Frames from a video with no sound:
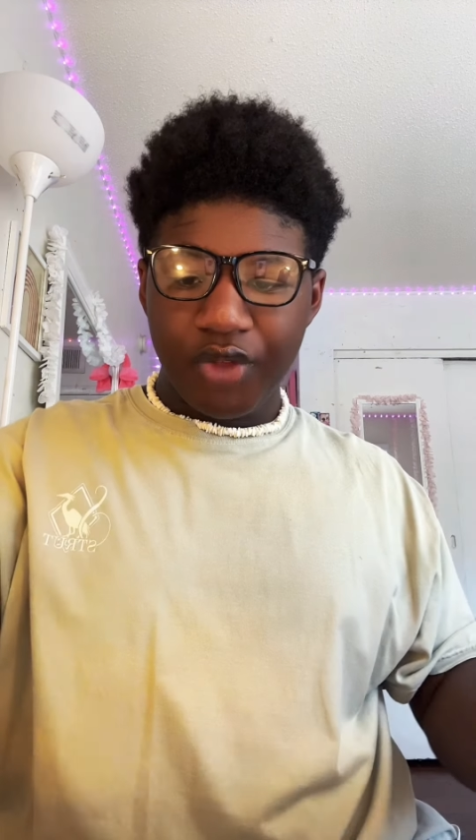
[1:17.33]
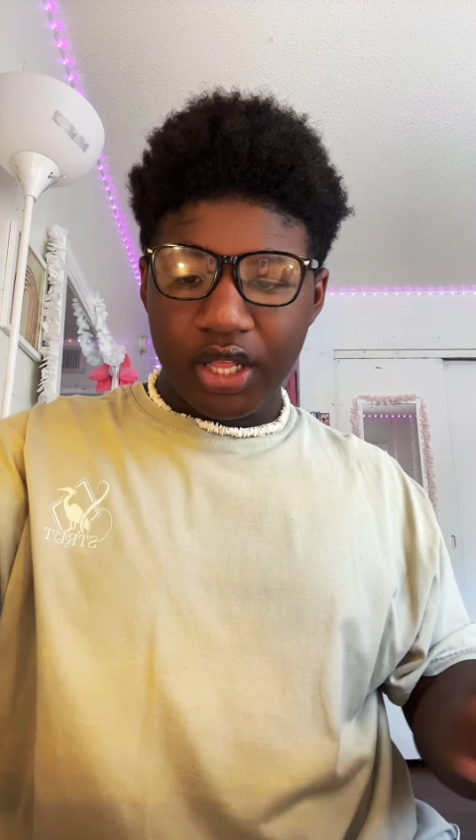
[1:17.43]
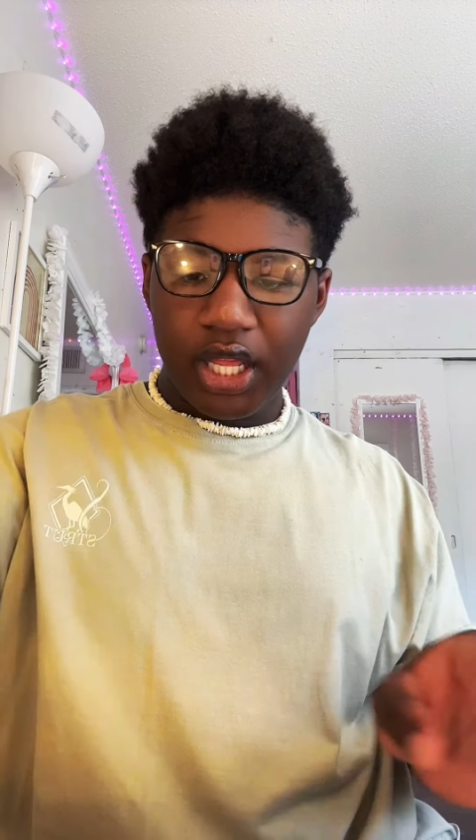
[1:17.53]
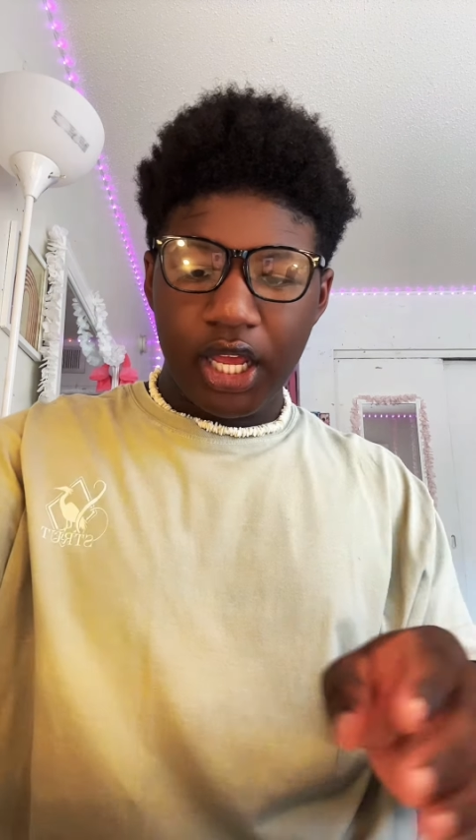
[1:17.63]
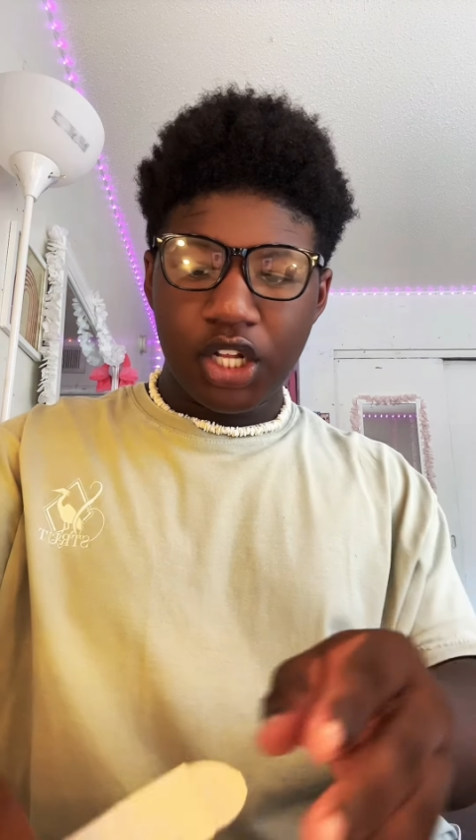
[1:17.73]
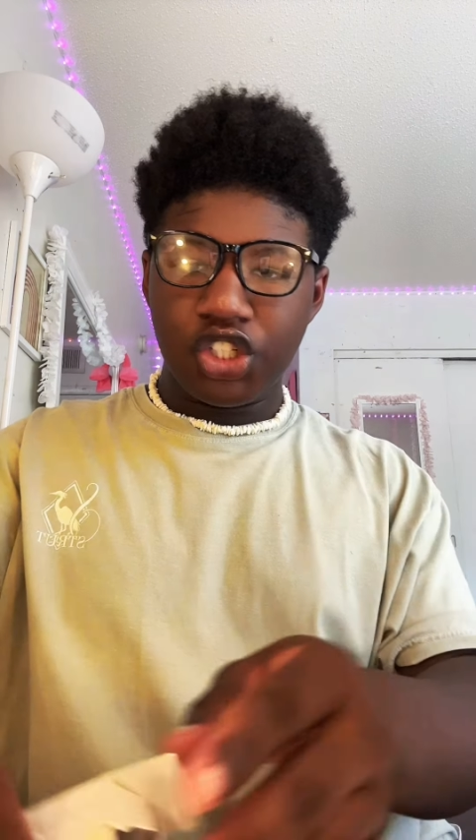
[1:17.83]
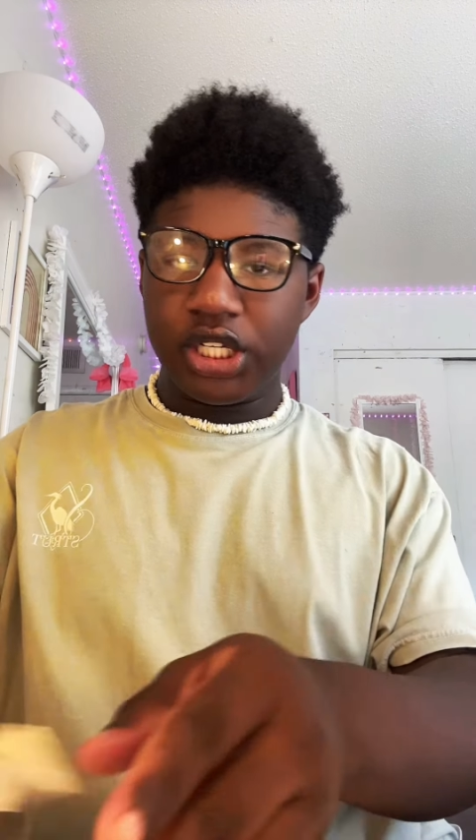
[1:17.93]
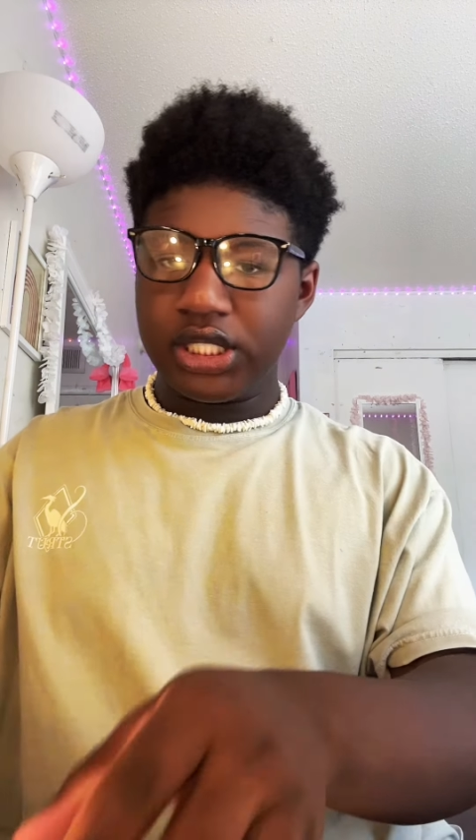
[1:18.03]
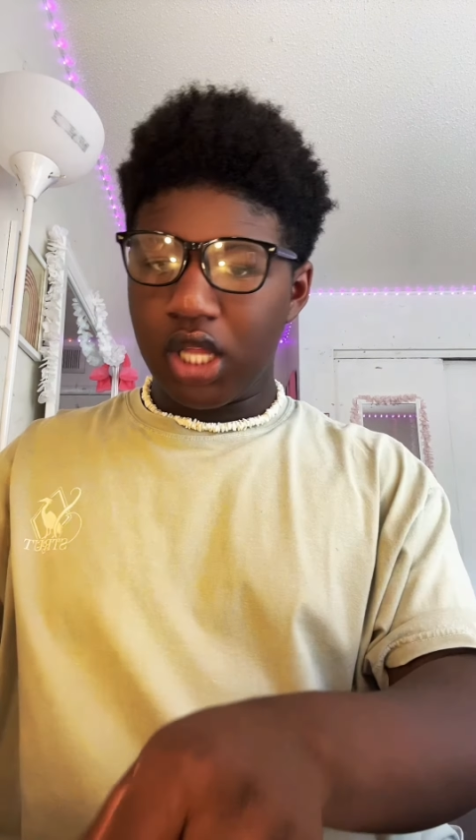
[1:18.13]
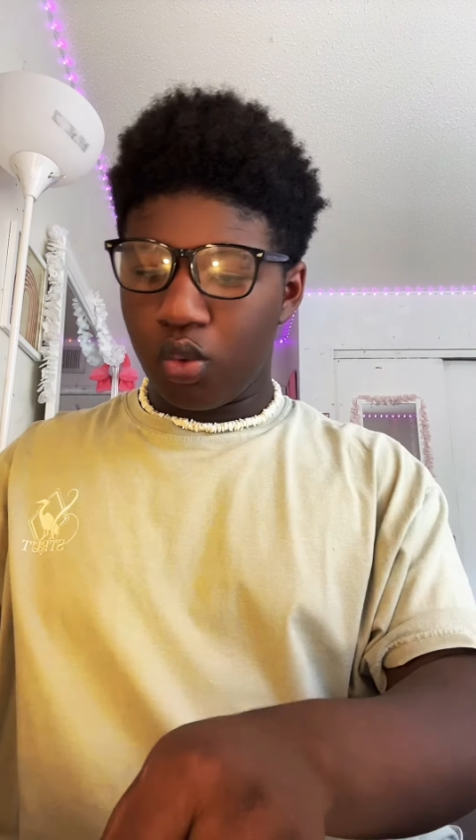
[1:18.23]
And then
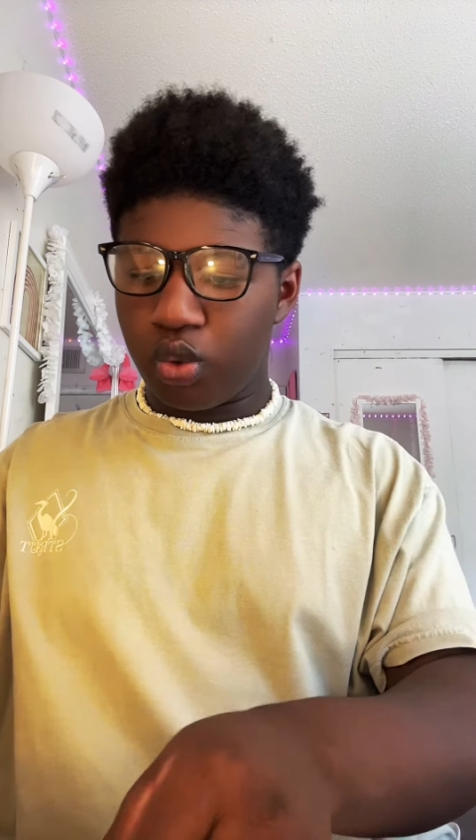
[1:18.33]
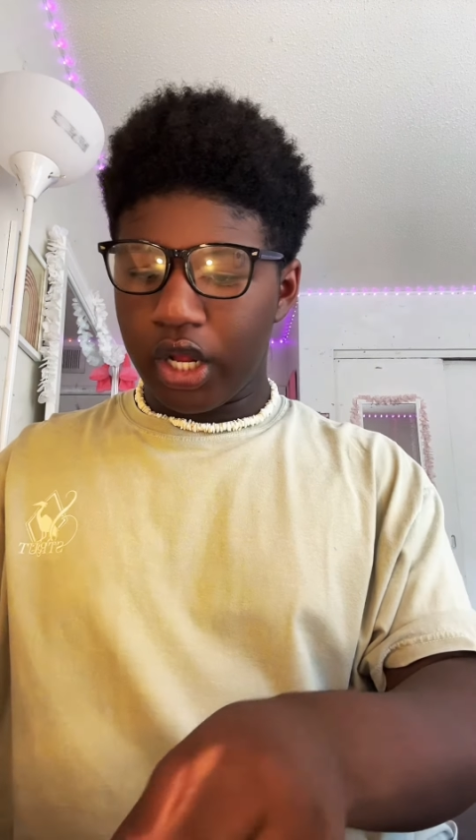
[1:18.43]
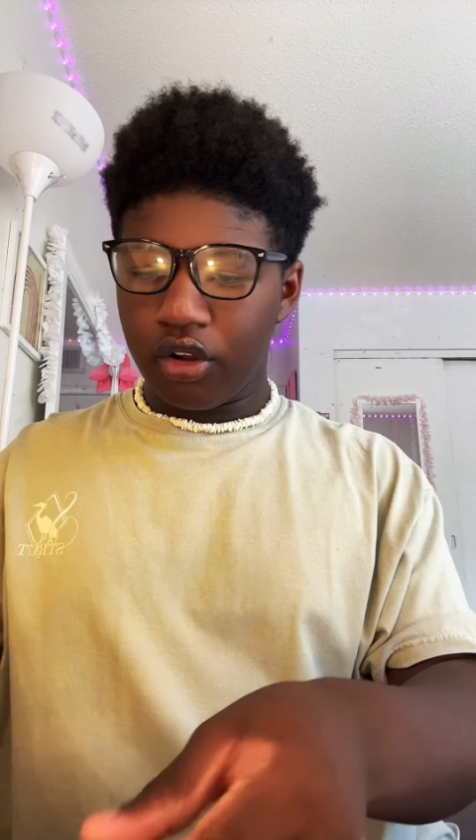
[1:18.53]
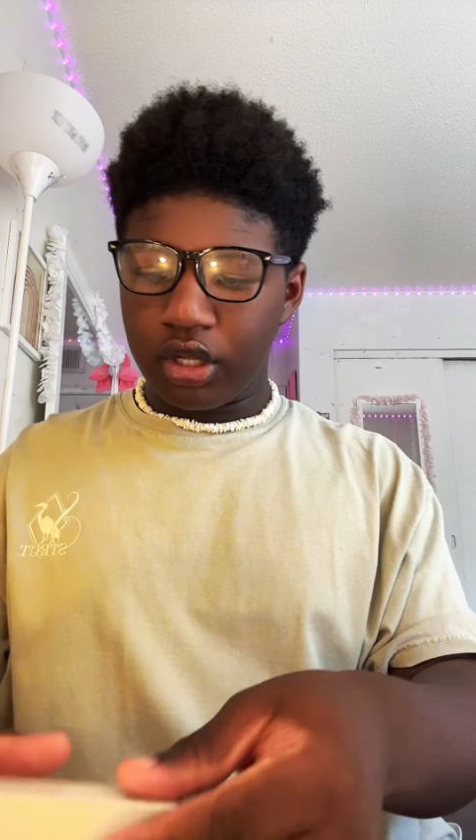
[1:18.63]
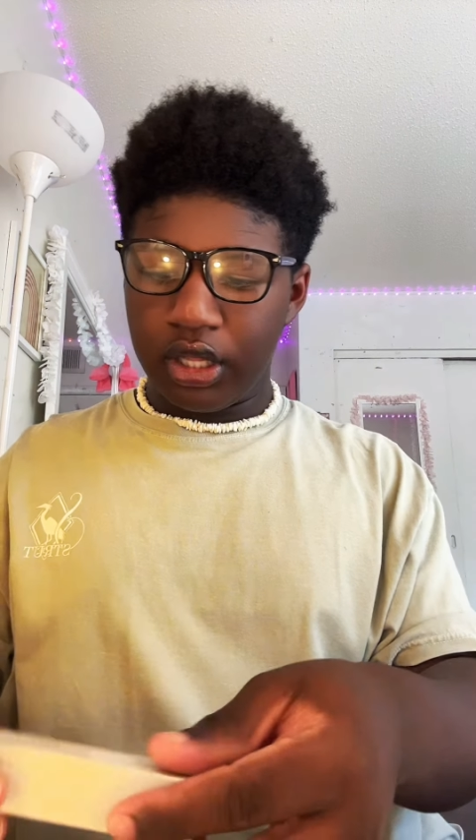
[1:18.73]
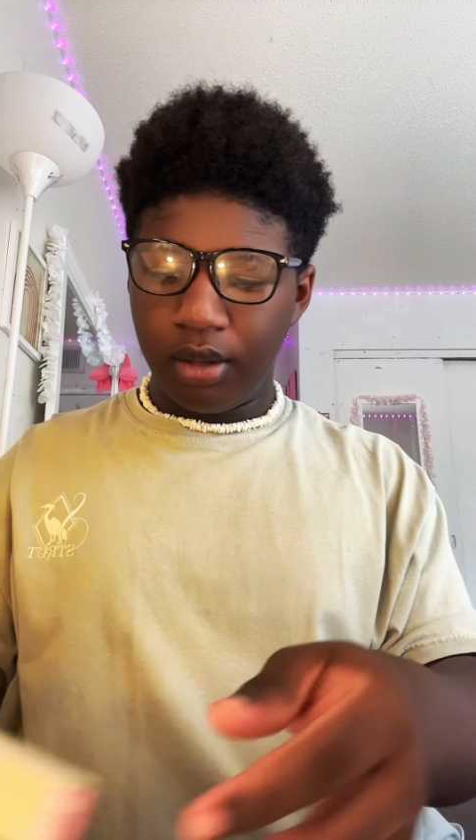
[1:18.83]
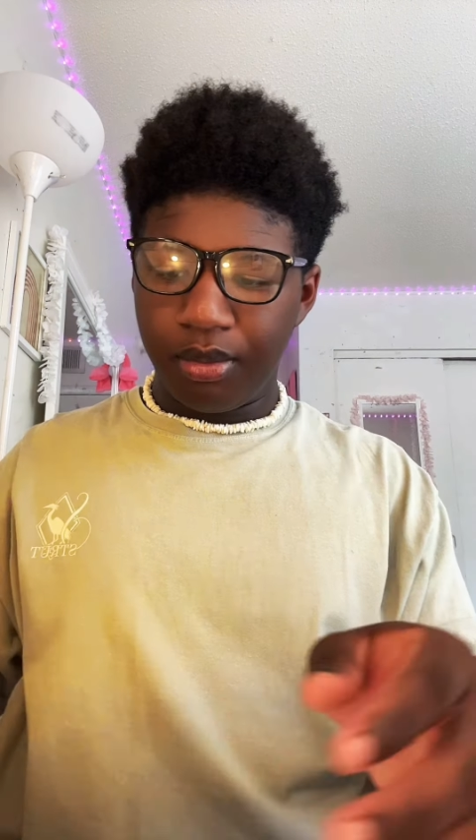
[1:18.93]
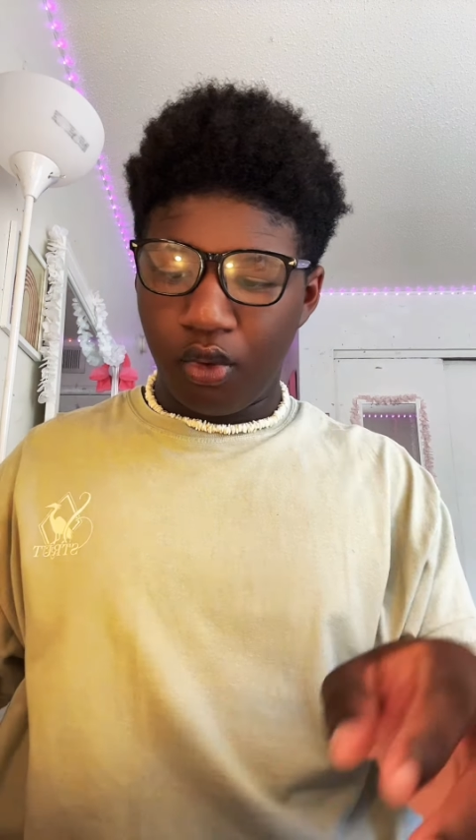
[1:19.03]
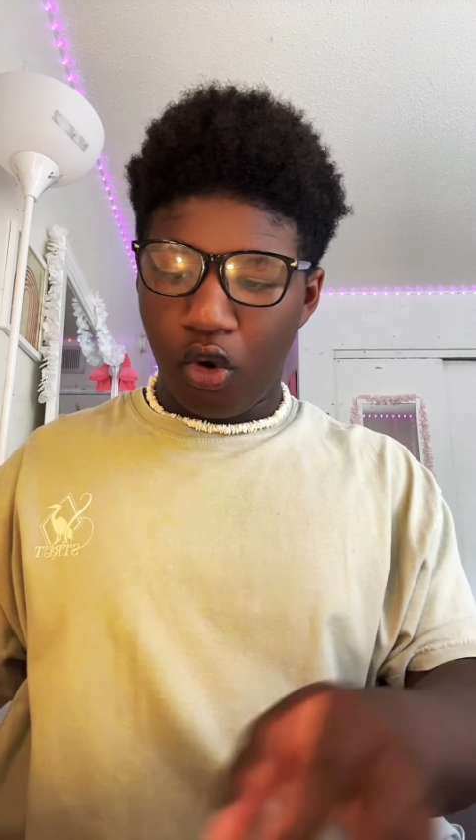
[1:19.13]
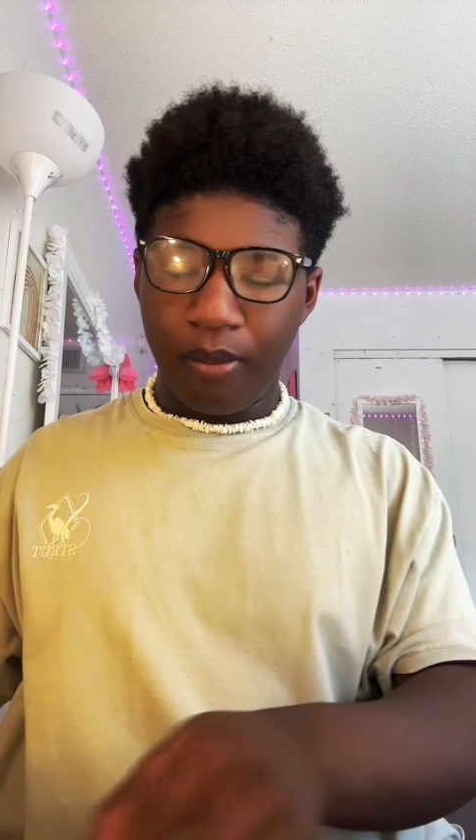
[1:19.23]
just a regular lip oil